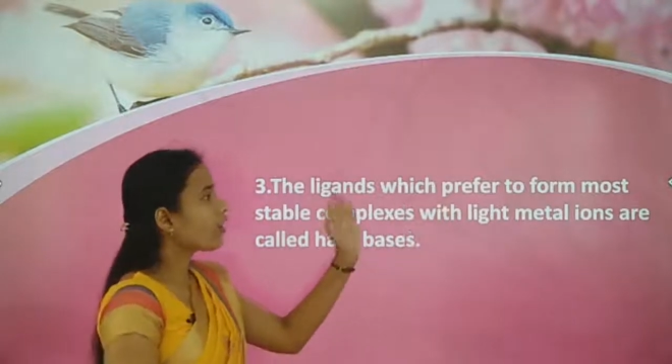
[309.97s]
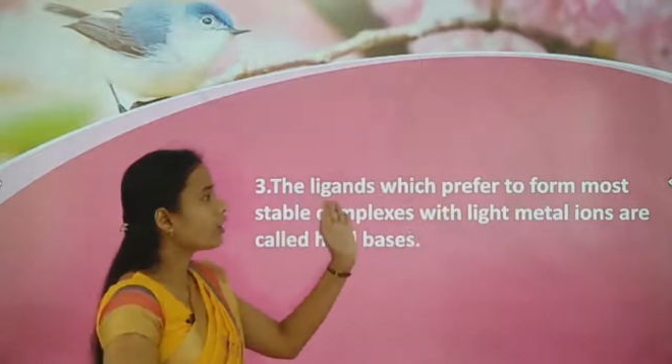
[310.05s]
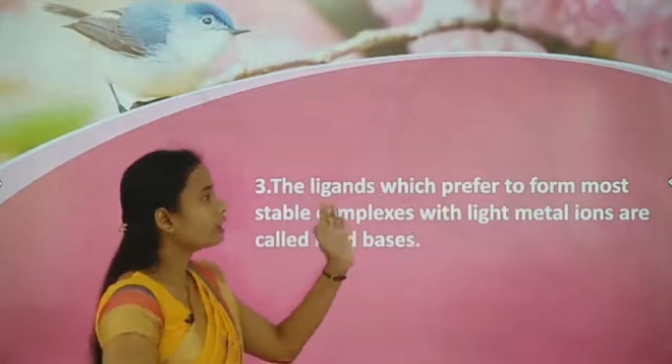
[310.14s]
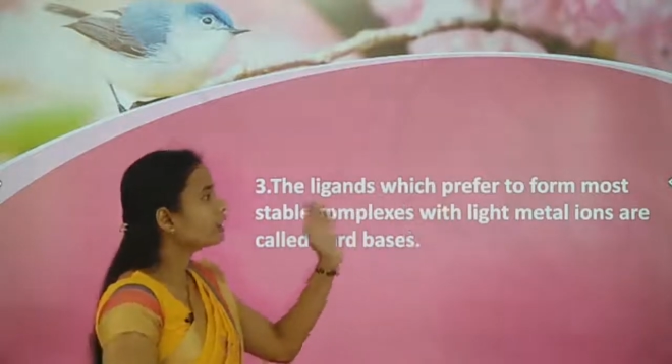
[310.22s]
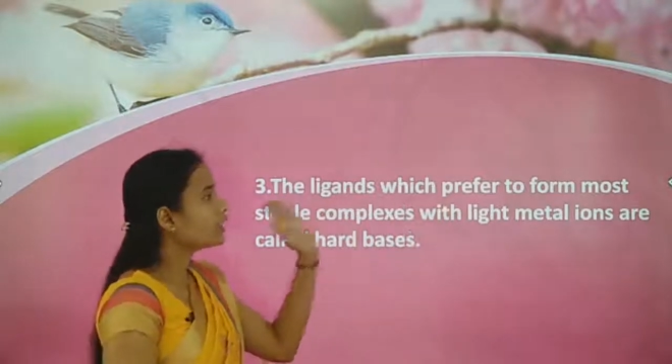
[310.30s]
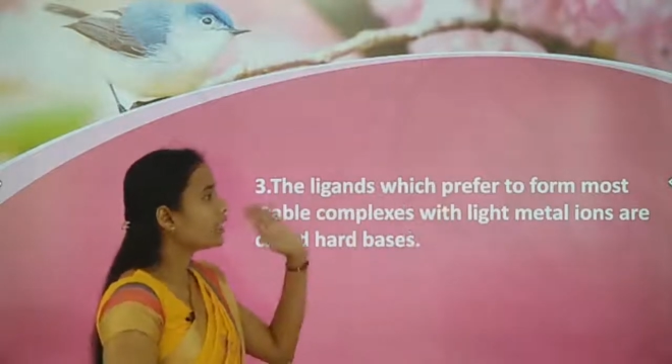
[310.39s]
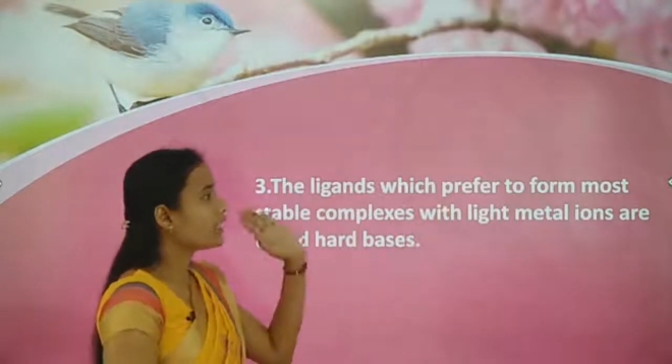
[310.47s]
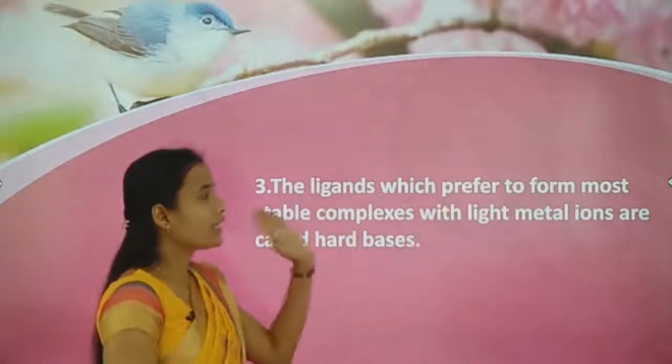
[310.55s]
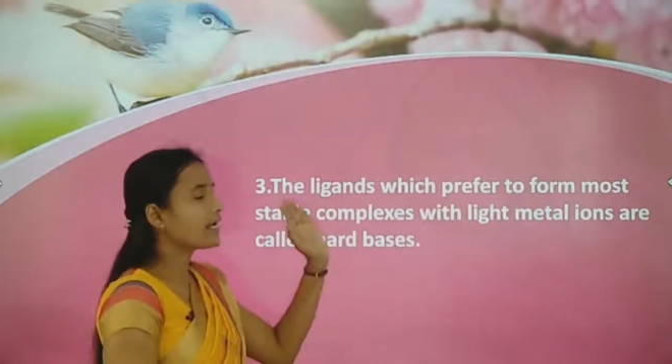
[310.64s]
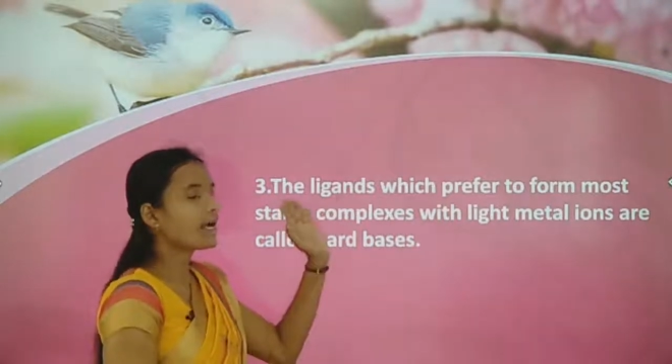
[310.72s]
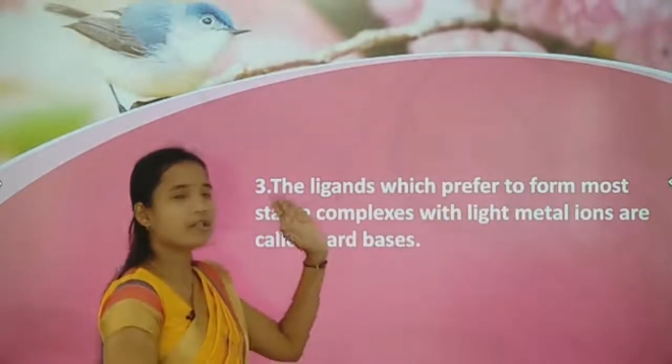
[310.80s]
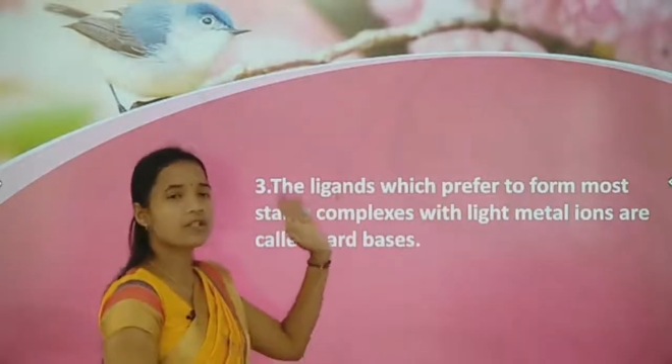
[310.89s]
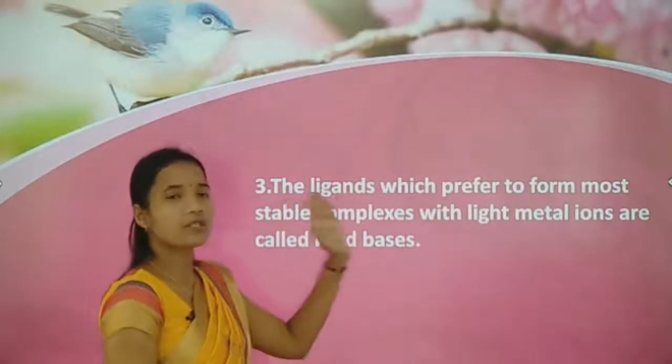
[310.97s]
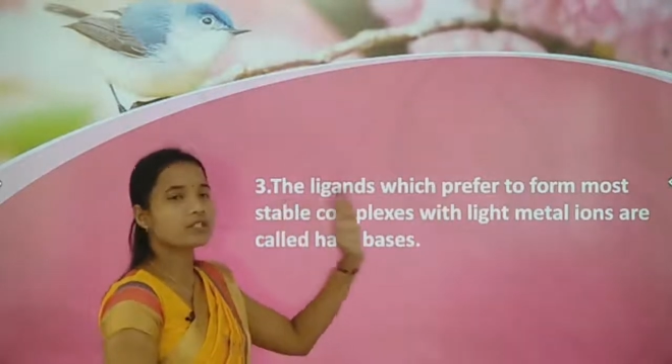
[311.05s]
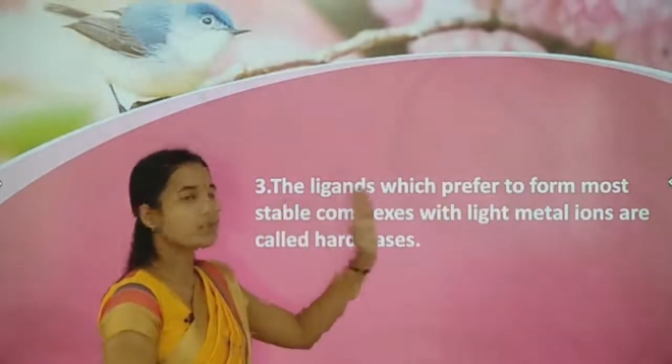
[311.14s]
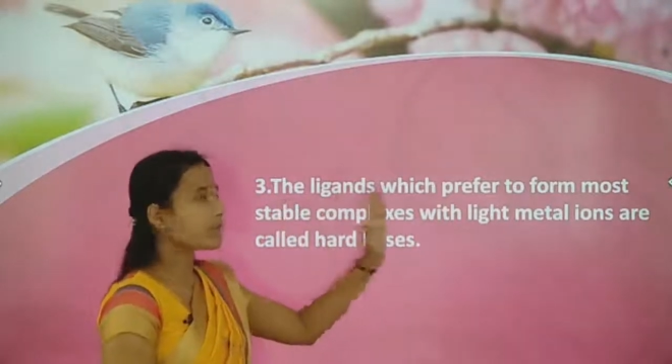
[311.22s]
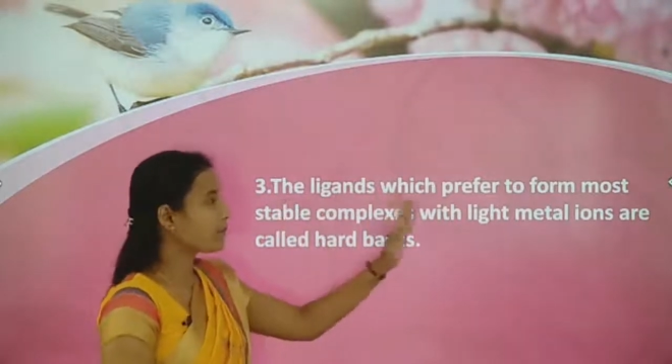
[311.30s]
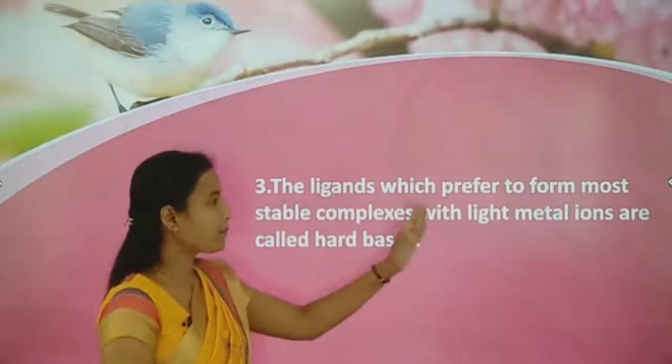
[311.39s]
or the ligands which
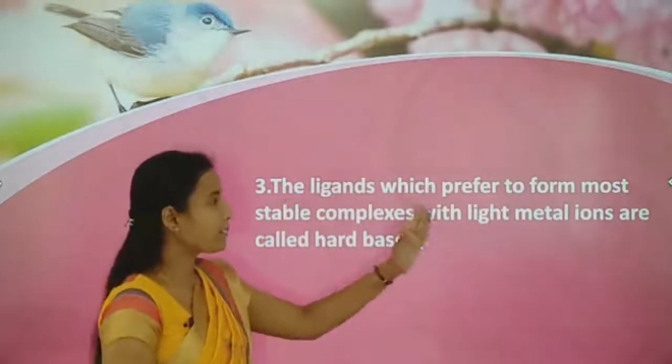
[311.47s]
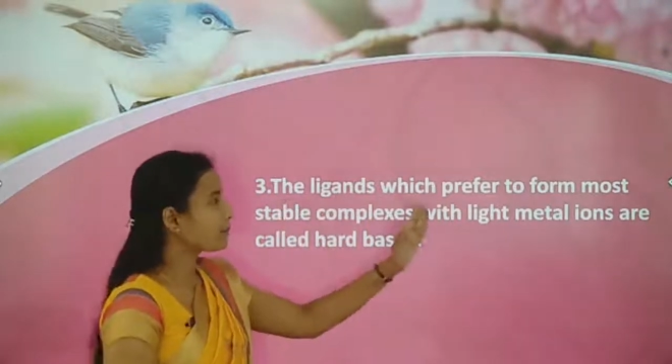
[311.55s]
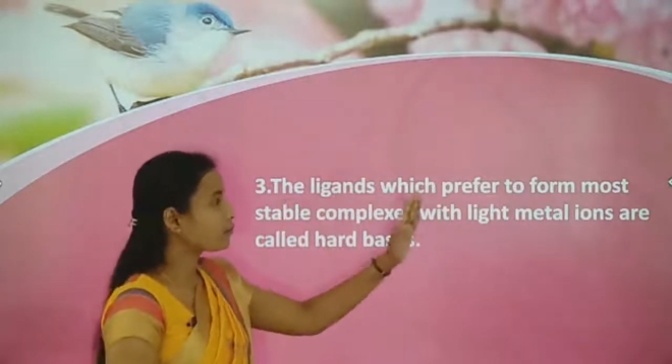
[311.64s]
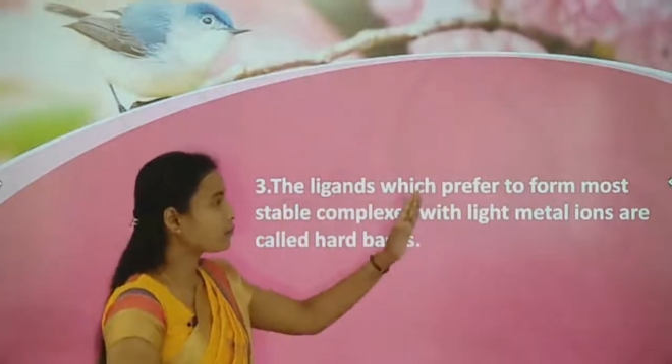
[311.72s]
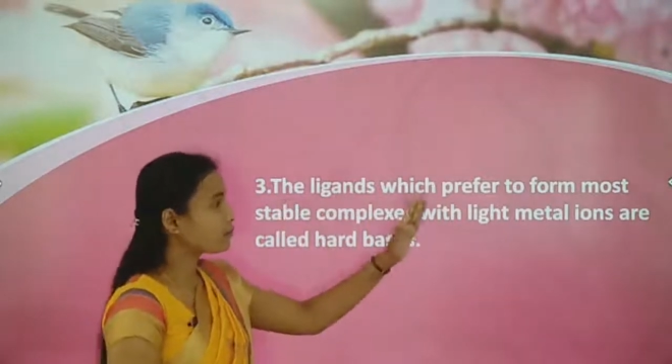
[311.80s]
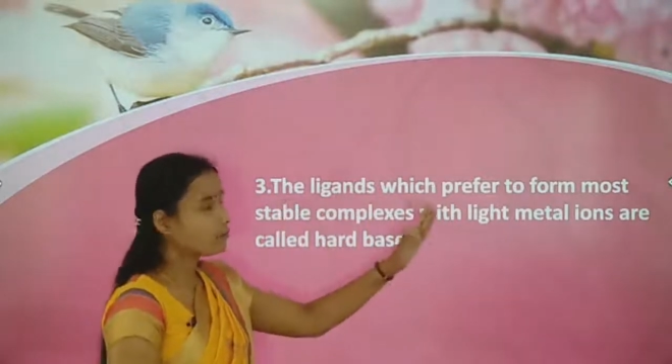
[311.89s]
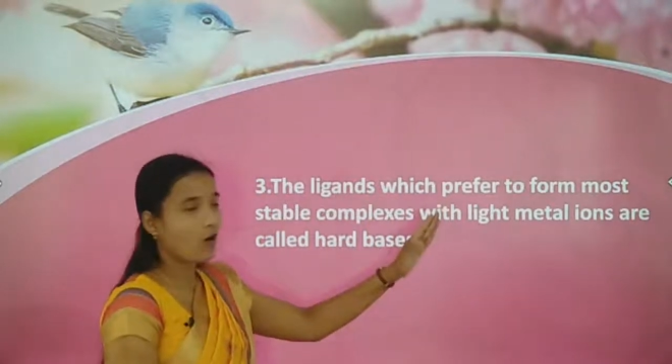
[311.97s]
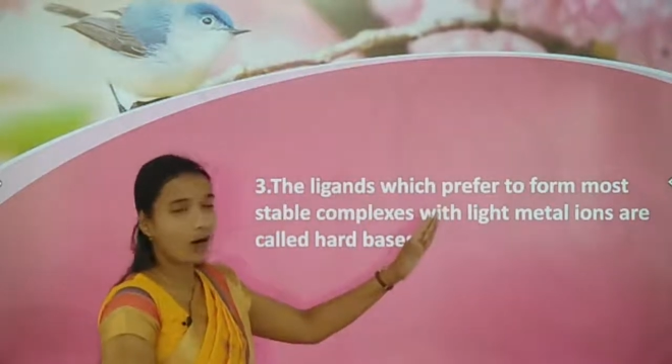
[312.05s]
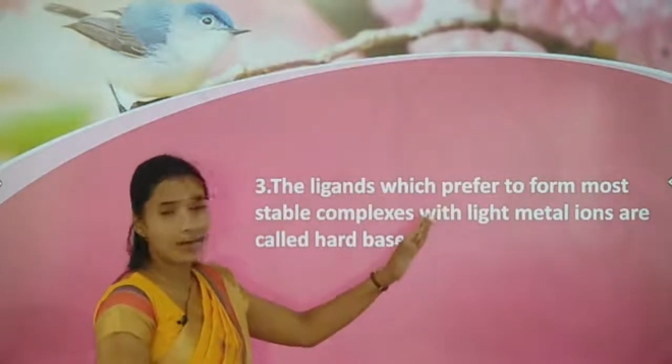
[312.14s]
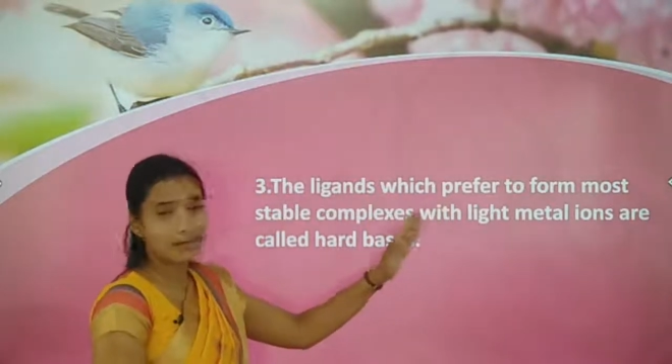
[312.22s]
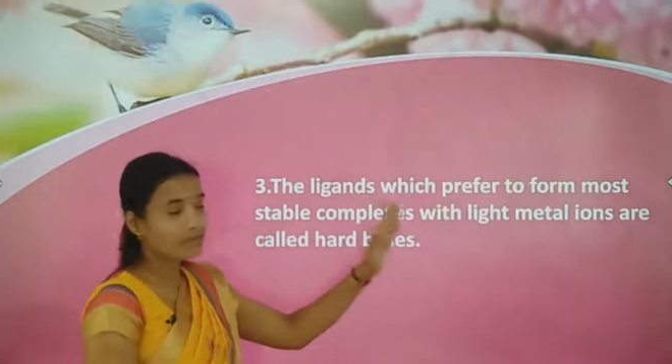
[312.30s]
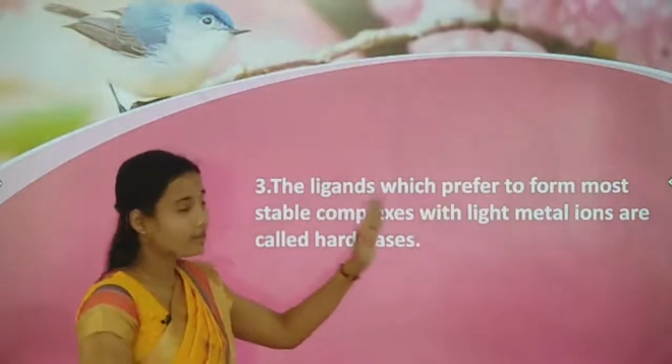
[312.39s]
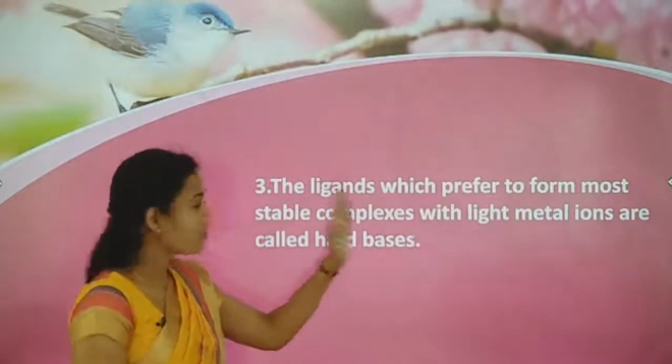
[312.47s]
prepare to form